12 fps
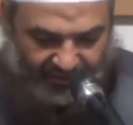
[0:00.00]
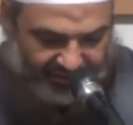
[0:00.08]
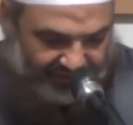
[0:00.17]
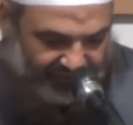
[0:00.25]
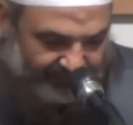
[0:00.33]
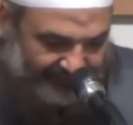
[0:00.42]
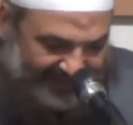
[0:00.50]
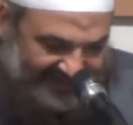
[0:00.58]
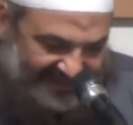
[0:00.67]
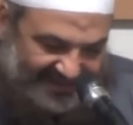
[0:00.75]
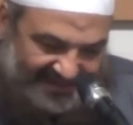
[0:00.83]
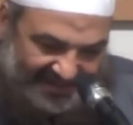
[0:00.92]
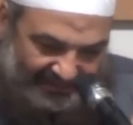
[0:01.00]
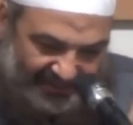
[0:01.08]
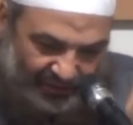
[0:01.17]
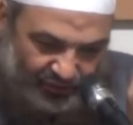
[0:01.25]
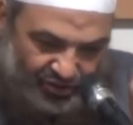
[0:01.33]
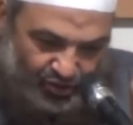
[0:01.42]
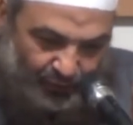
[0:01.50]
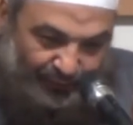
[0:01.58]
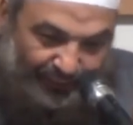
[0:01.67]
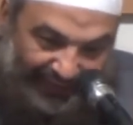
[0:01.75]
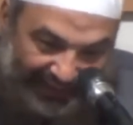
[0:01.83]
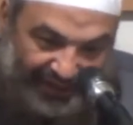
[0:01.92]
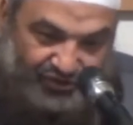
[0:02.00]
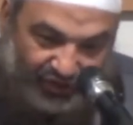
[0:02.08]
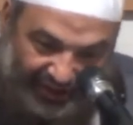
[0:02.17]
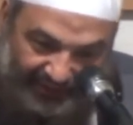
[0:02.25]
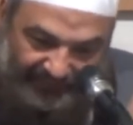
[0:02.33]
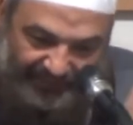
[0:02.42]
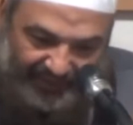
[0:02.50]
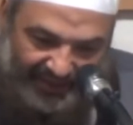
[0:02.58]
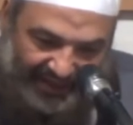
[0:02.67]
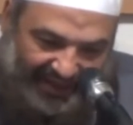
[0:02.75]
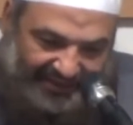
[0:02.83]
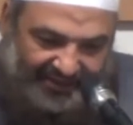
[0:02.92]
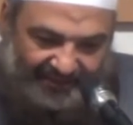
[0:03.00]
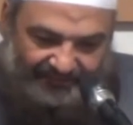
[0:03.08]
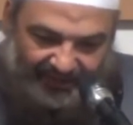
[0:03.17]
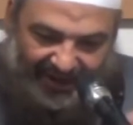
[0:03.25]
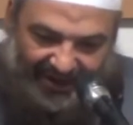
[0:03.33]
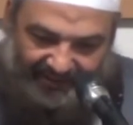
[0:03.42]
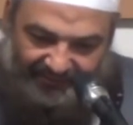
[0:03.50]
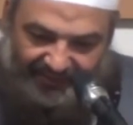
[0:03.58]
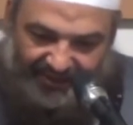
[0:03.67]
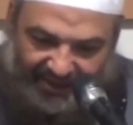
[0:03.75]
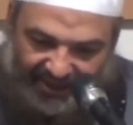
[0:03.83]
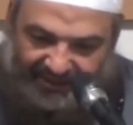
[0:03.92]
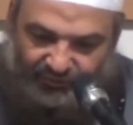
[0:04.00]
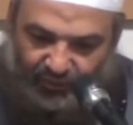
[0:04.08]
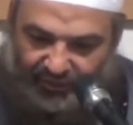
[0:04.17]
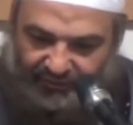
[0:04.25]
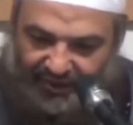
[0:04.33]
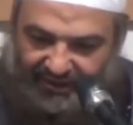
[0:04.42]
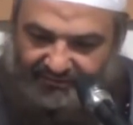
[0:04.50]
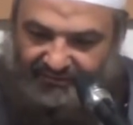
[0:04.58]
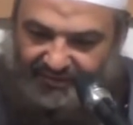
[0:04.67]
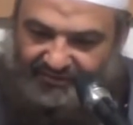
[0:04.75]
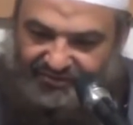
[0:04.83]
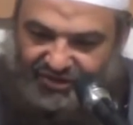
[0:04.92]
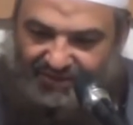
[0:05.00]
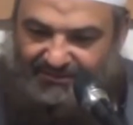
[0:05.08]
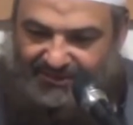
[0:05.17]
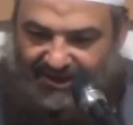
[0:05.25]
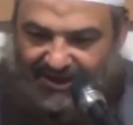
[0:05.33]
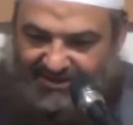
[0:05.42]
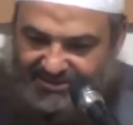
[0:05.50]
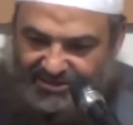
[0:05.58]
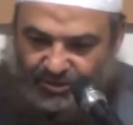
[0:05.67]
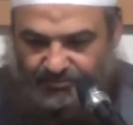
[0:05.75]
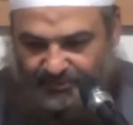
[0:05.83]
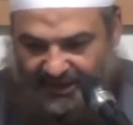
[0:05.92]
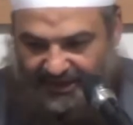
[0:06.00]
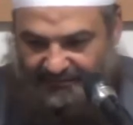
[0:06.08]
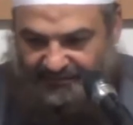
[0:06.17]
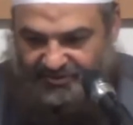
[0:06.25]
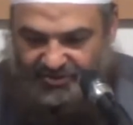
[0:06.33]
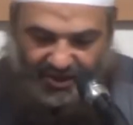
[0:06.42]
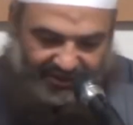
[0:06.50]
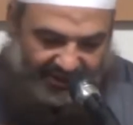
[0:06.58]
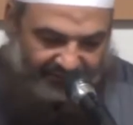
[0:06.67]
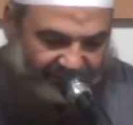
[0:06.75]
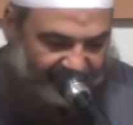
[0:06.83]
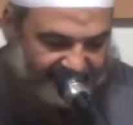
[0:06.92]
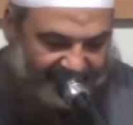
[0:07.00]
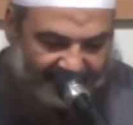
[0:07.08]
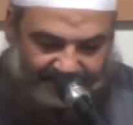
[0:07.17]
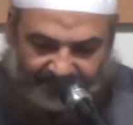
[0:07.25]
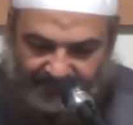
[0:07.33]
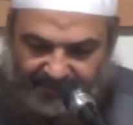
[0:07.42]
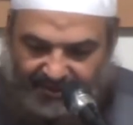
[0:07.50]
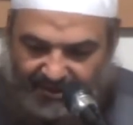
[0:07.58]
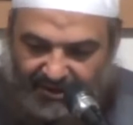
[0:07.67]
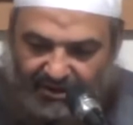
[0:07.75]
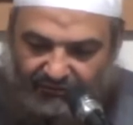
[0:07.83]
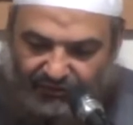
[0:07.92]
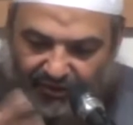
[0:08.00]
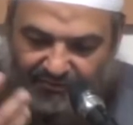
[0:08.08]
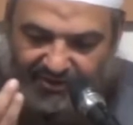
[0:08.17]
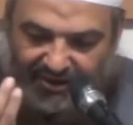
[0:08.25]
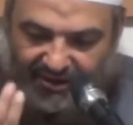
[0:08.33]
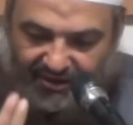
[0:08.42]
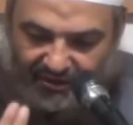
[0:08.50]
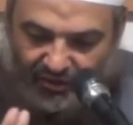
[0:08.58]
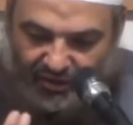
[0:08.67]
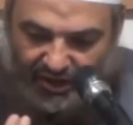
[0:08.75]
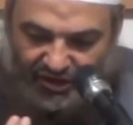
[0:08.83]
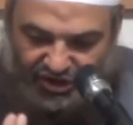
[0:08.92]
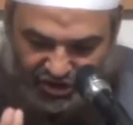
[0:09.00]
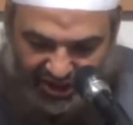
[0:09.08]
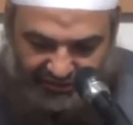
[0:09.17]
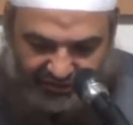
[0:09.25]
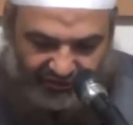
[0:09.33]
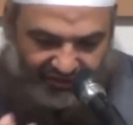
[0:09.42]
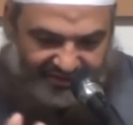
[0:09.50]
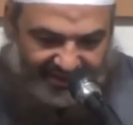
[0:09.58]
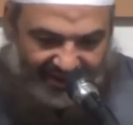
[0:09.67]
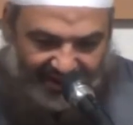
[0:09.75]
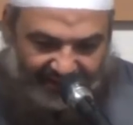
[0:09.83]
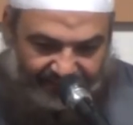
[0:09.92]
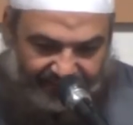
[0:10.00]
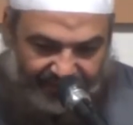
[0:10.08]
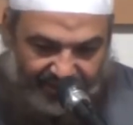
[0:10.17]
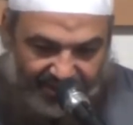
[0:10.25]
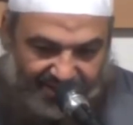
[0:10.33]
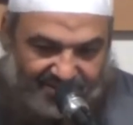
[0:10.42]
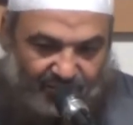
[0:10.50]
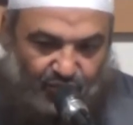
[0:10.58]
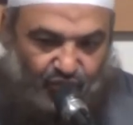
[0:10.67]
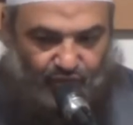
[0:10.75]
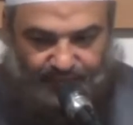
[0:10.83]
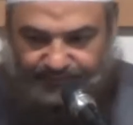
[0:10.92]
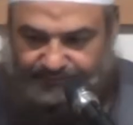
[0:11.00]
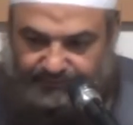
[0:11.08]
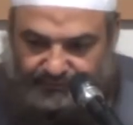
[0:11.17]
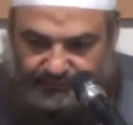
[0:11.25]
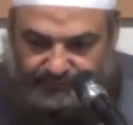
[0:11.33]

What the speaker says: Whereas if you've missed something which is obligatory in the prayer, it will not jeopardize your prayer. So I'll give you, for example, from the shart of the salah is the wudu.